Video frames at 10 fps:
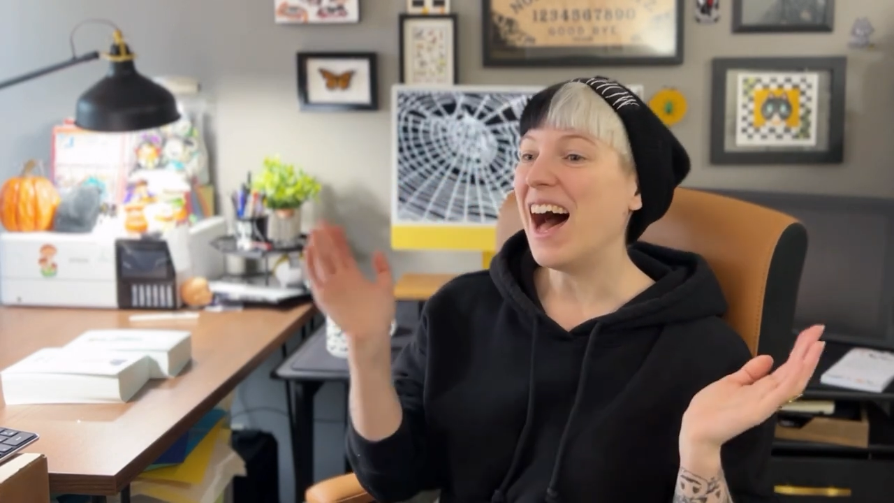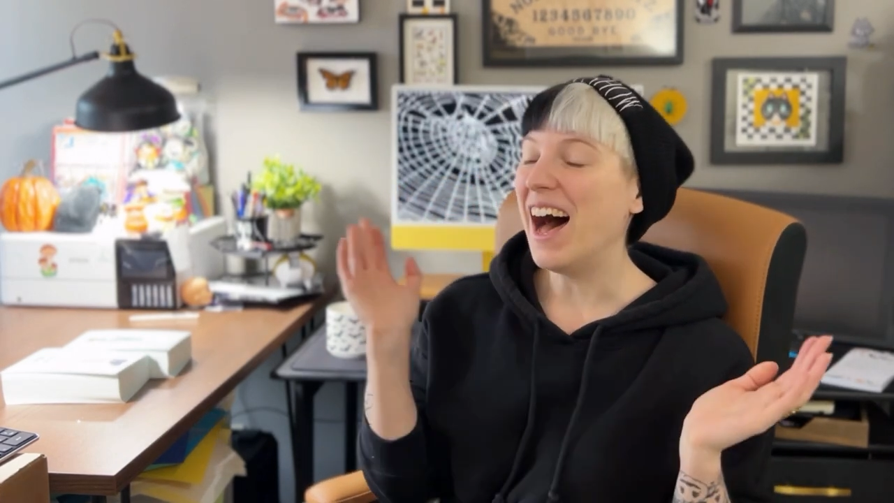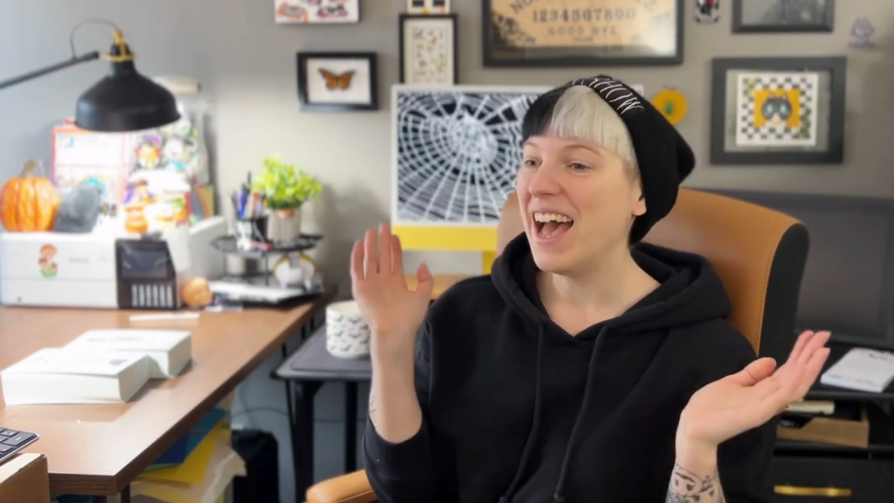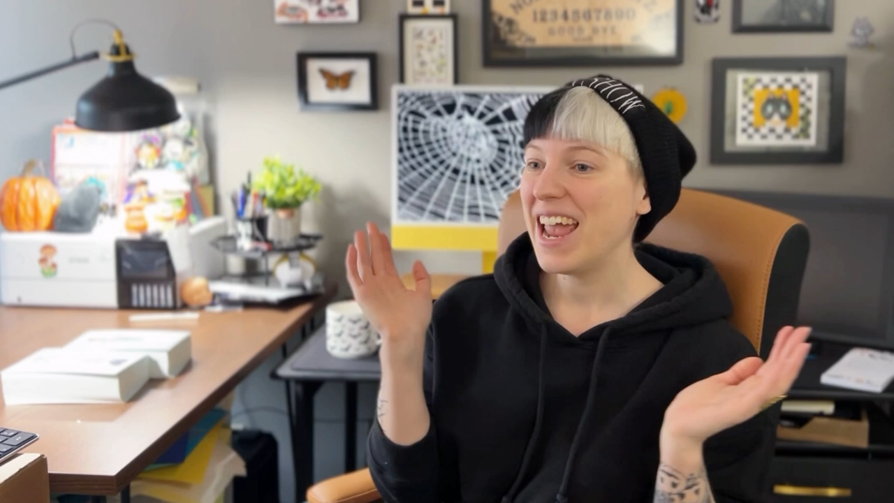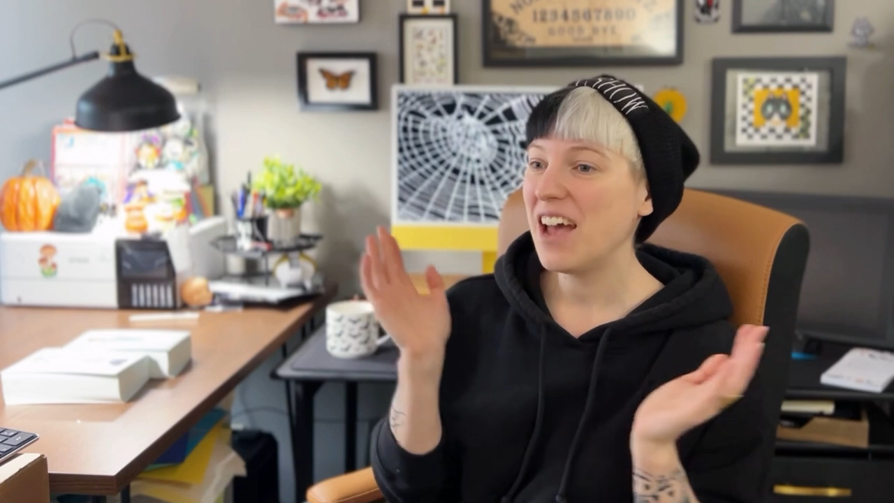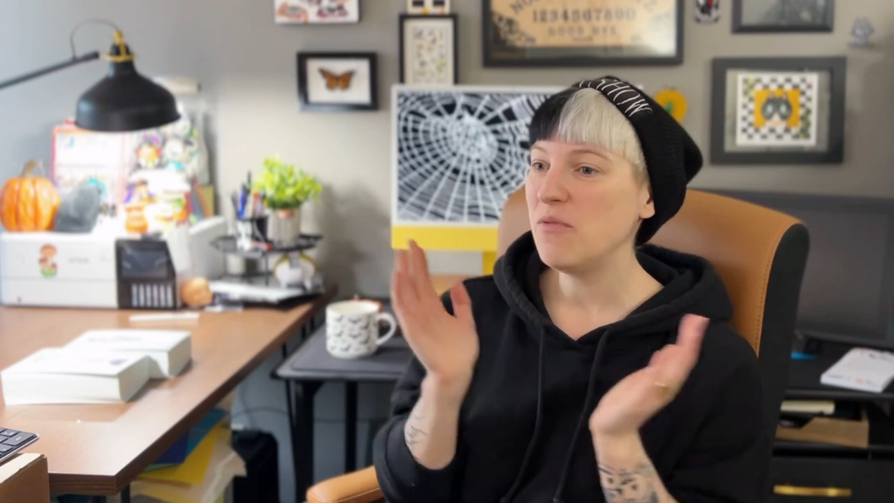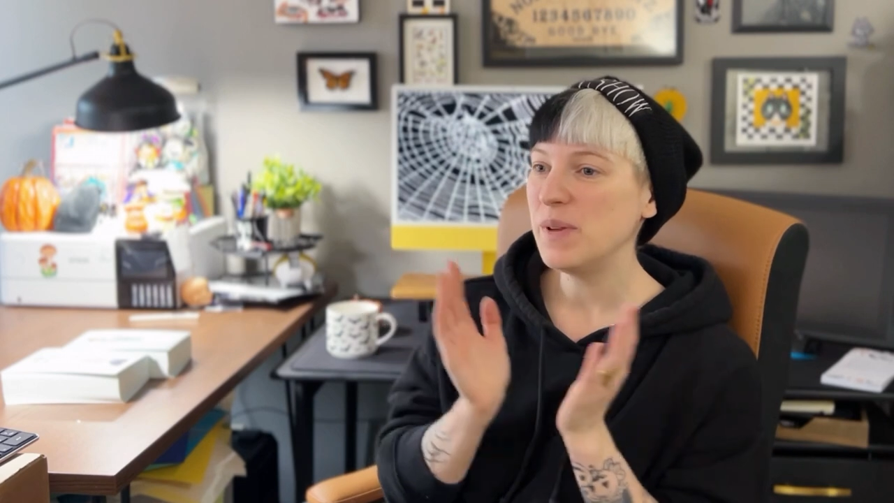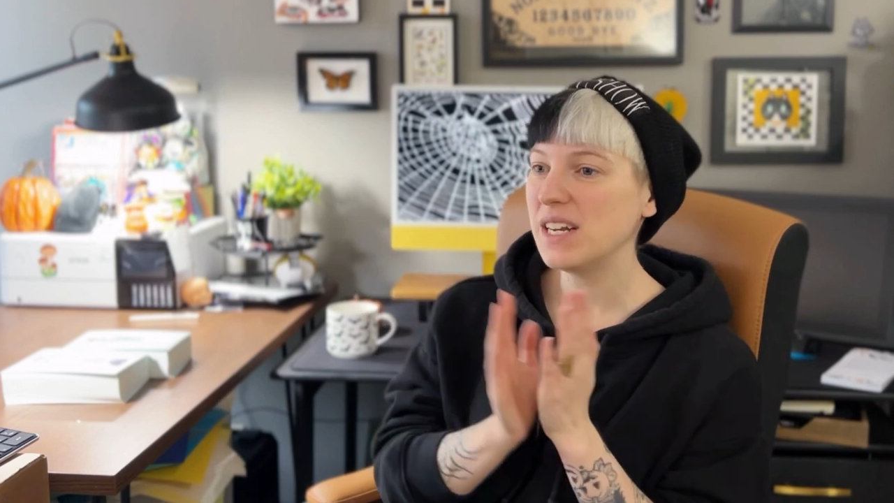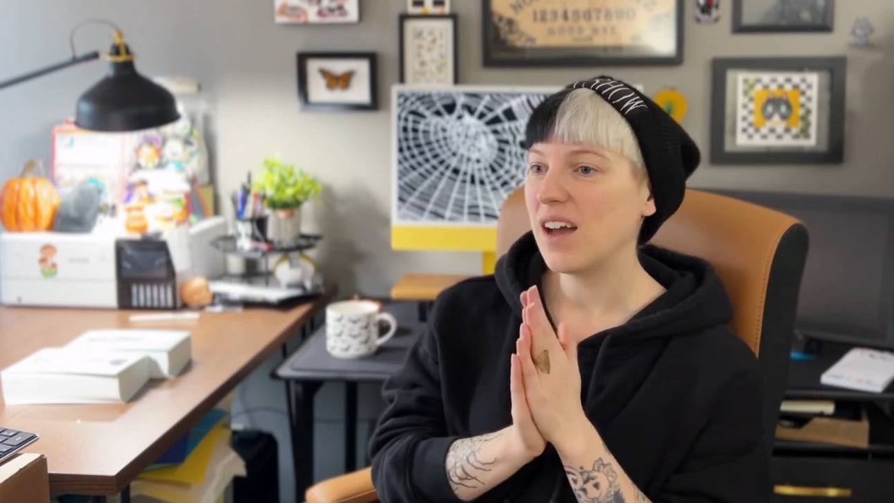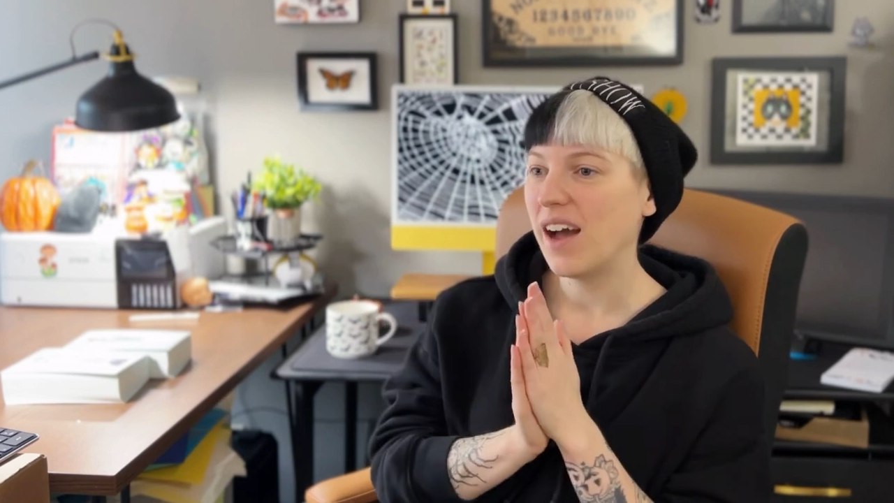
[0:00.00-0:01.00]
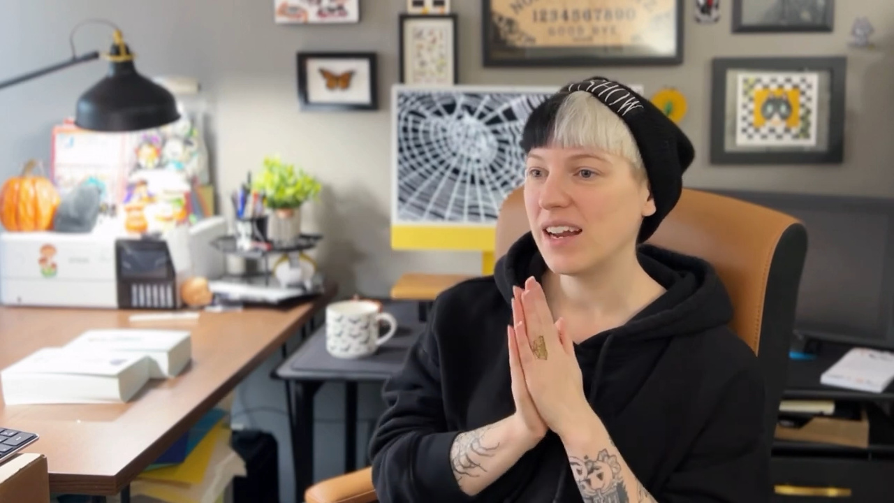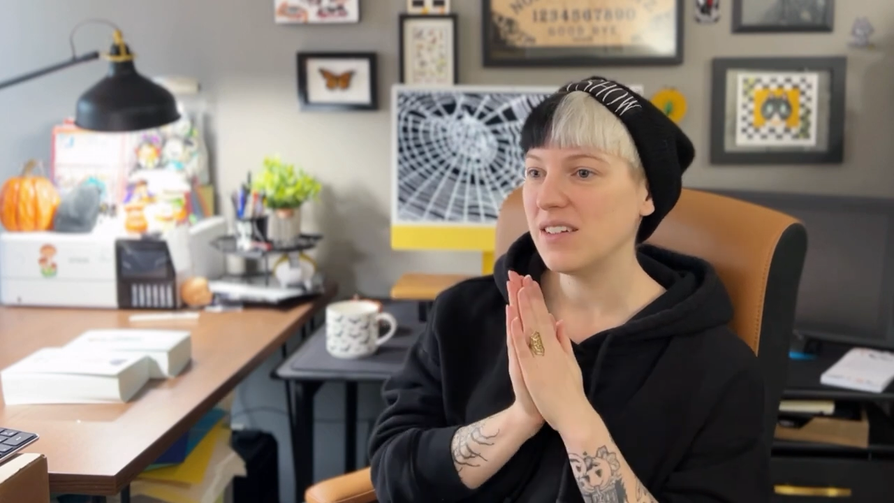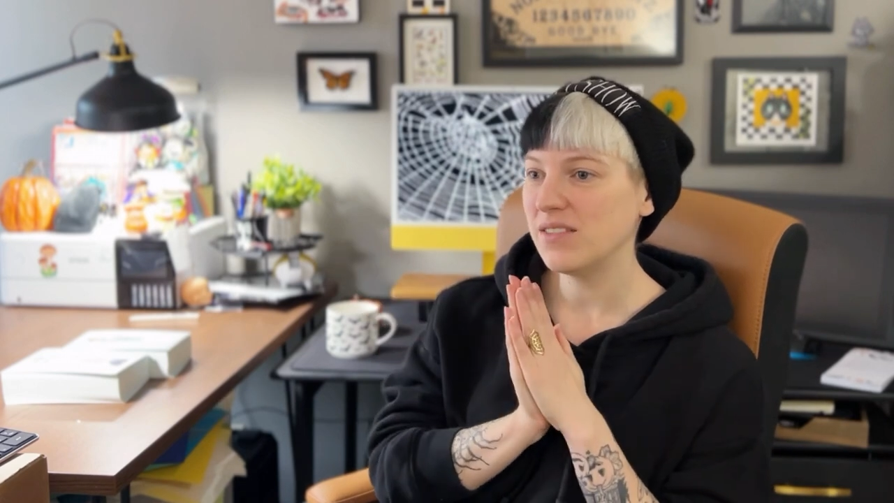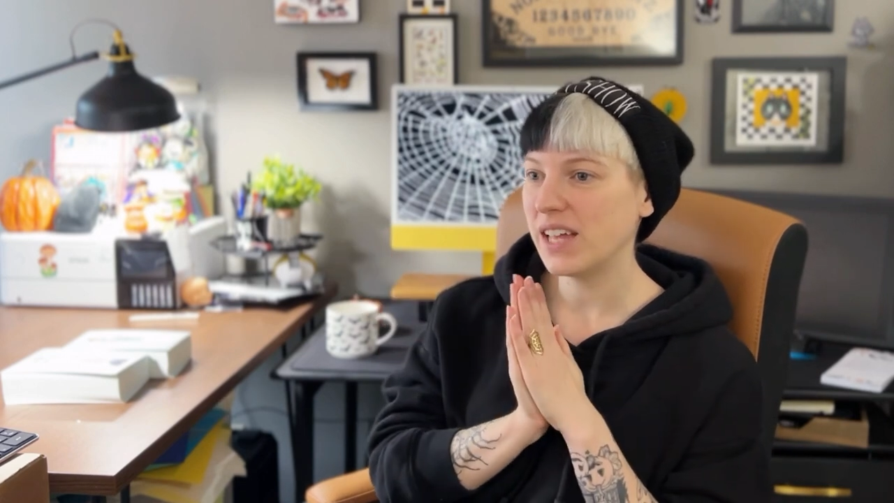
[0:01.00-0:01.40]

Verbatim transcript: I have been kind of